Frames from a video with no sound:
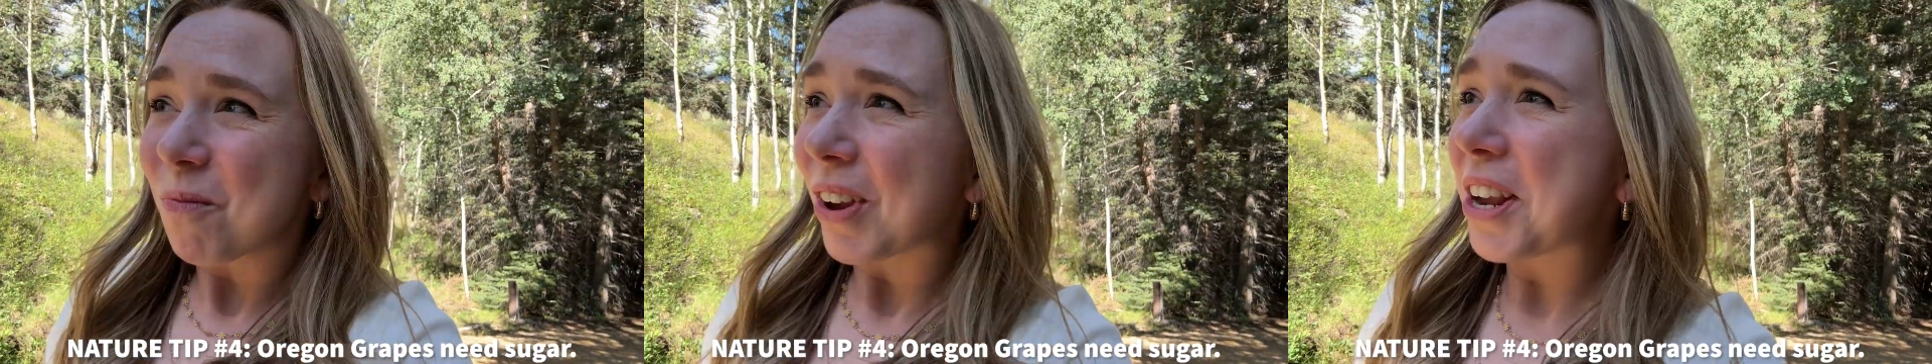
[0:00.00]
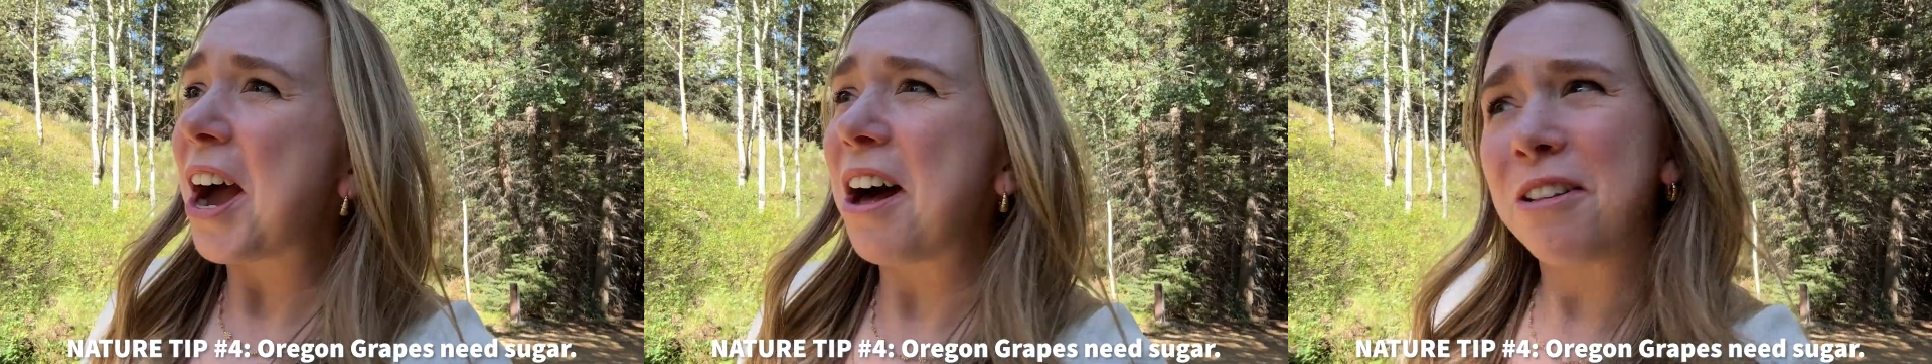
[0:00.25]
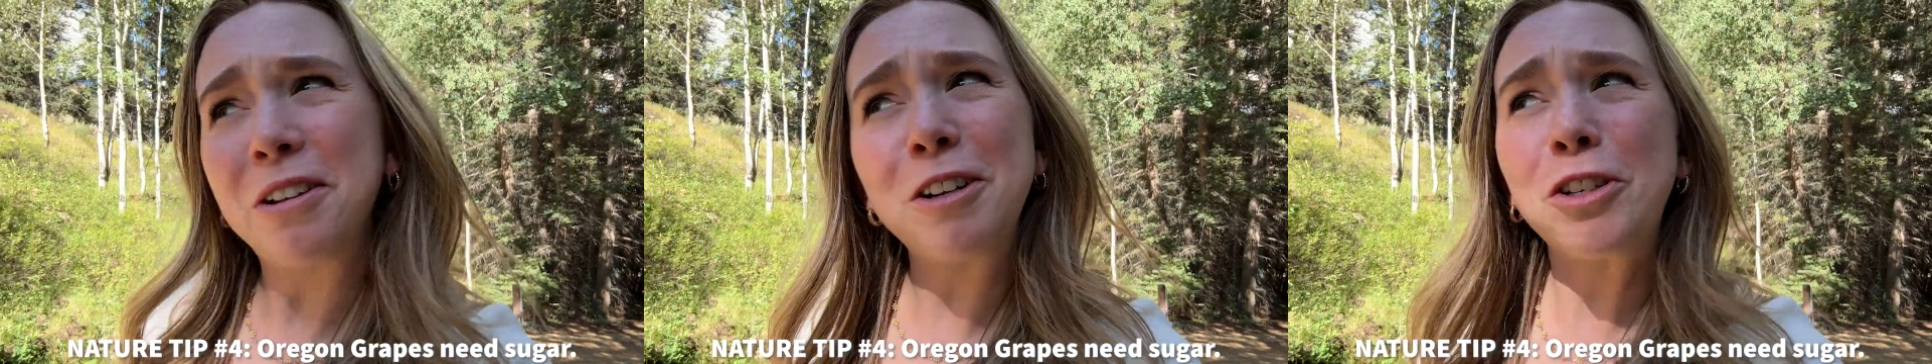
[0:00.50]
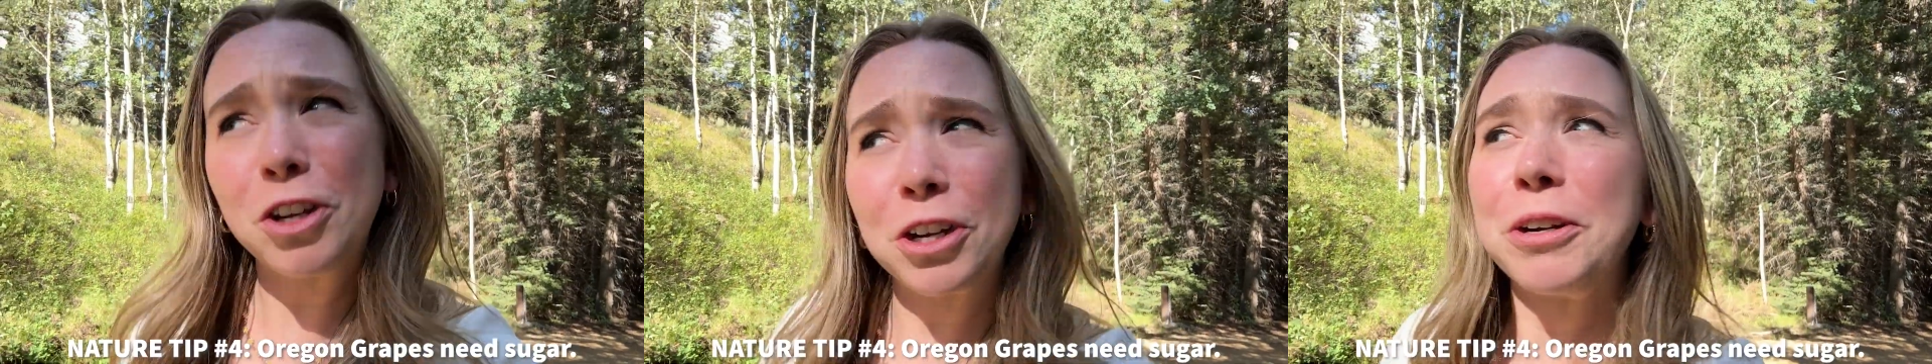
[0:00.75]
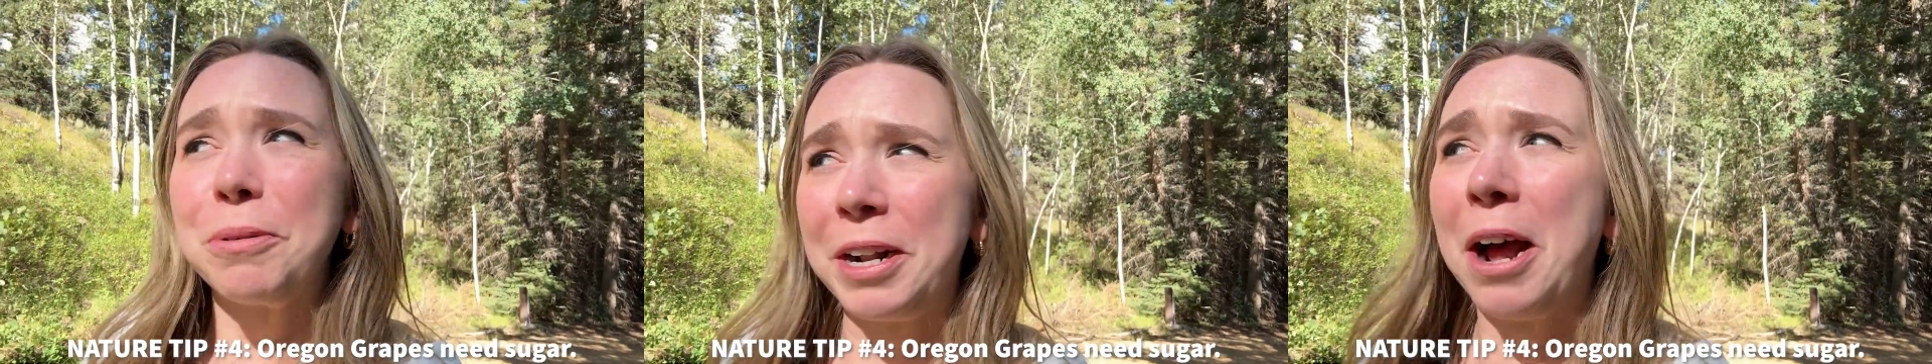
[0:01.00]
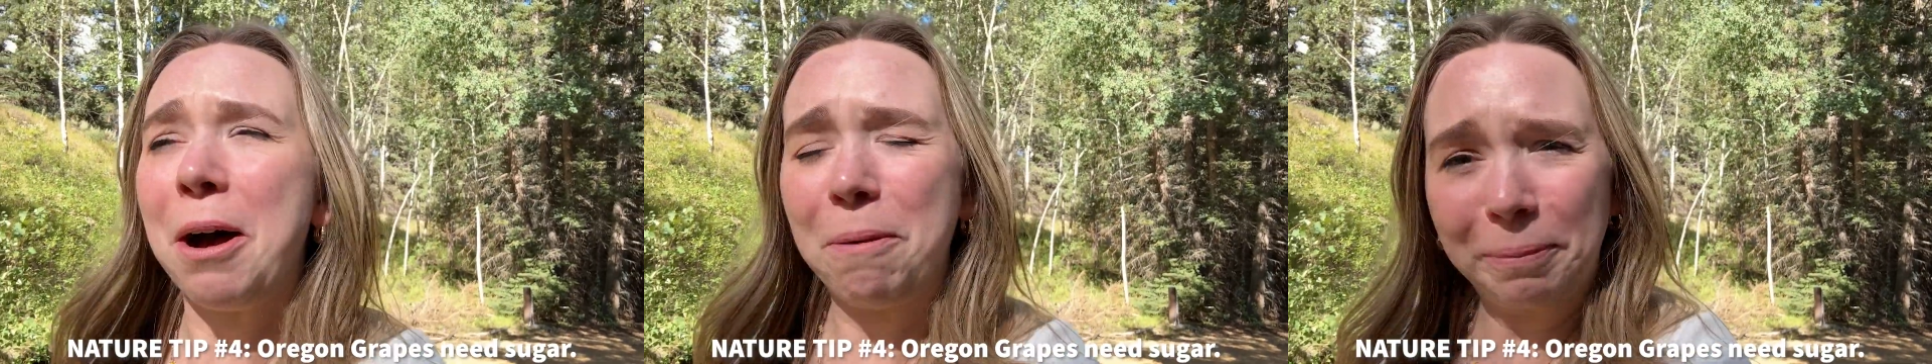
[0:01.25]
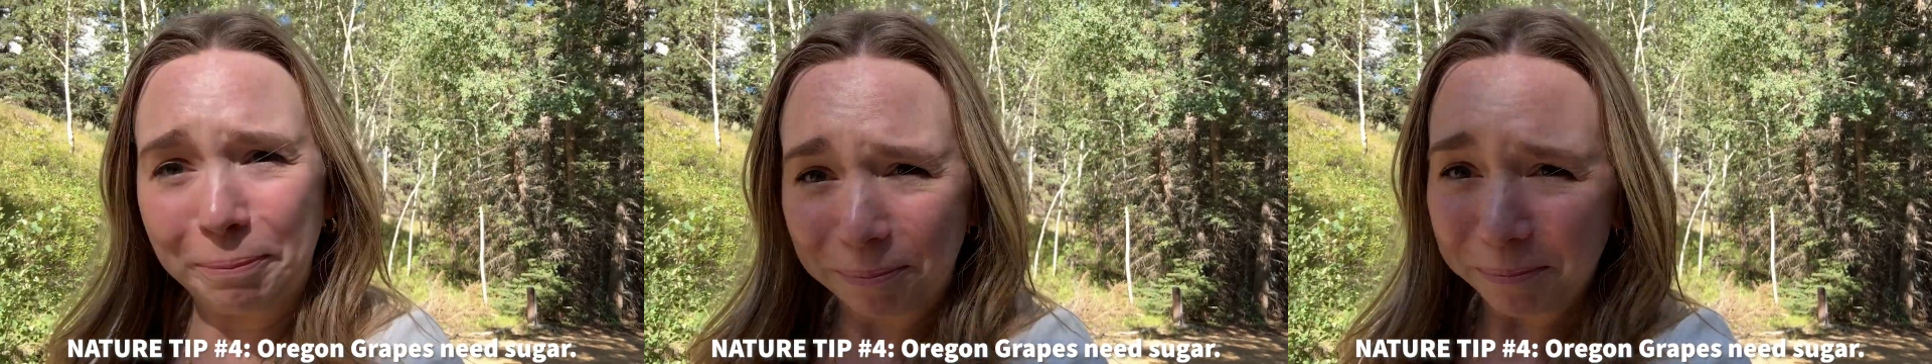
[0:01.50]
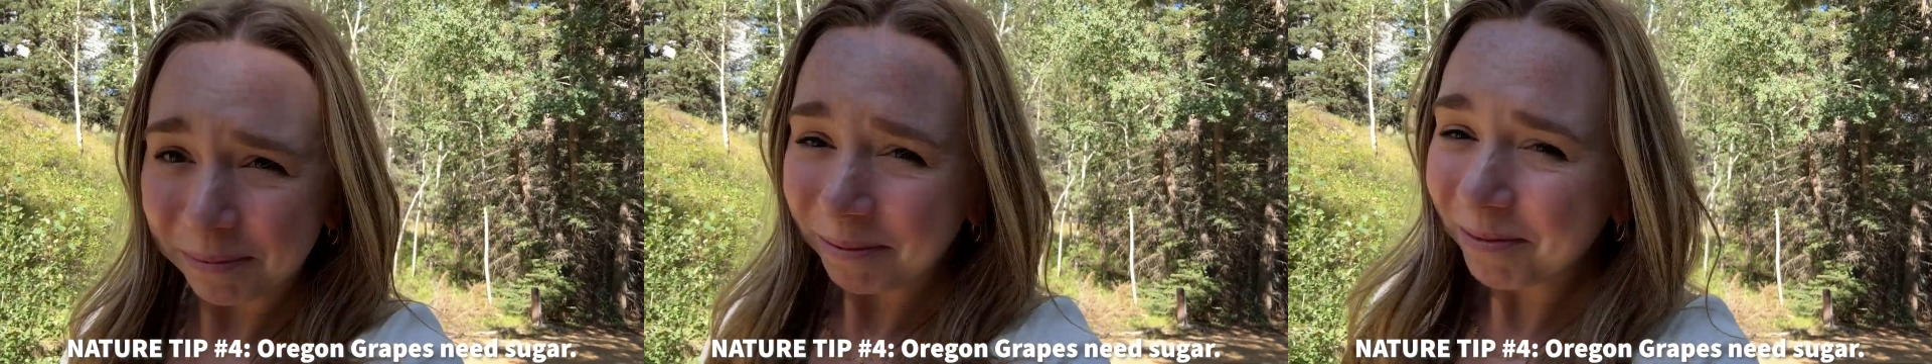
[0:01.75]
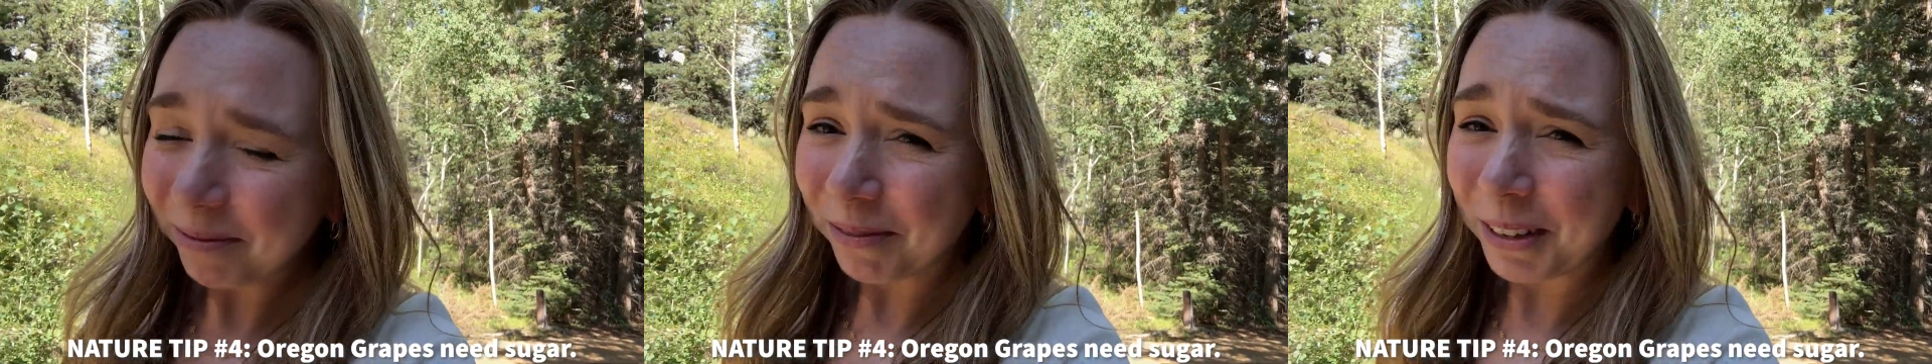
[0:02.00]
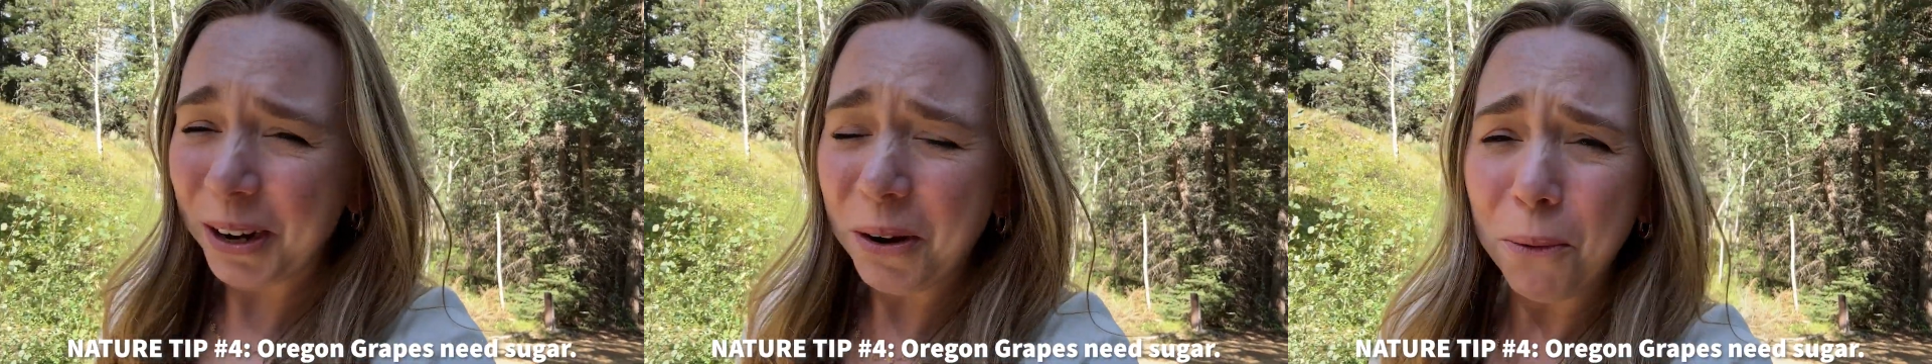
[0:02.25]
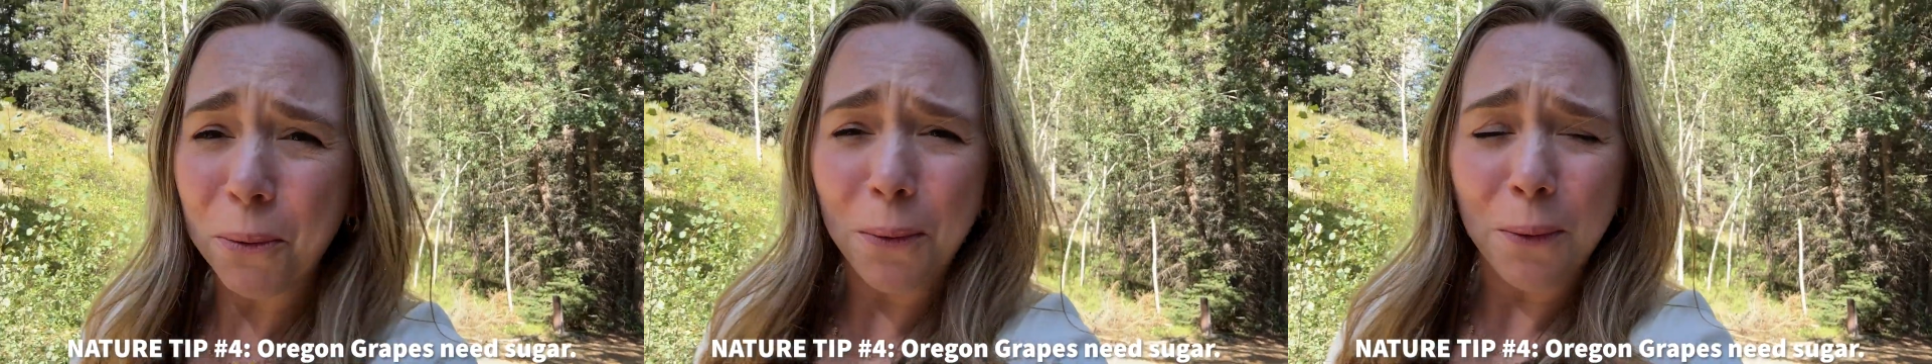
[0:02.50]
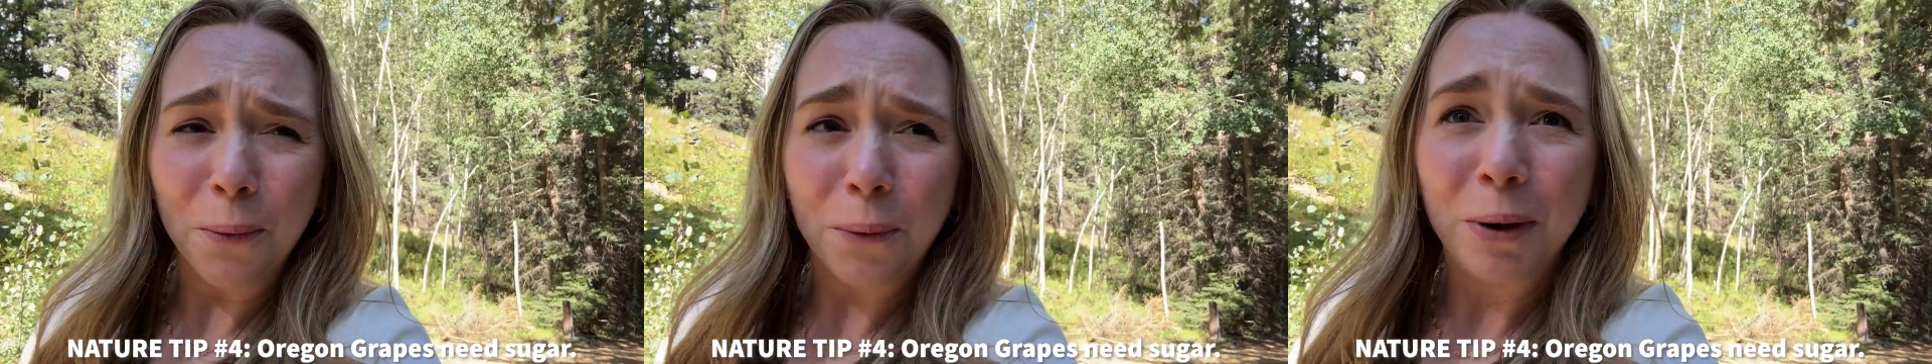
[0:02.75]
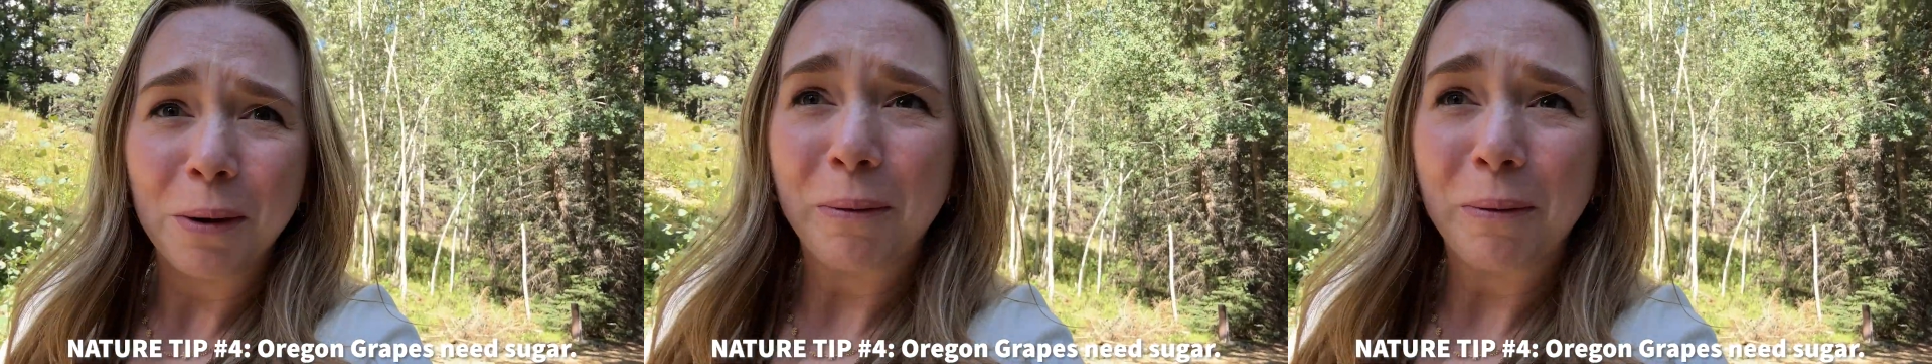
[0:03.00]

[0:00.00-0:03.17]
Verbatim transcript: yeah, a little sugar would help. Ooh,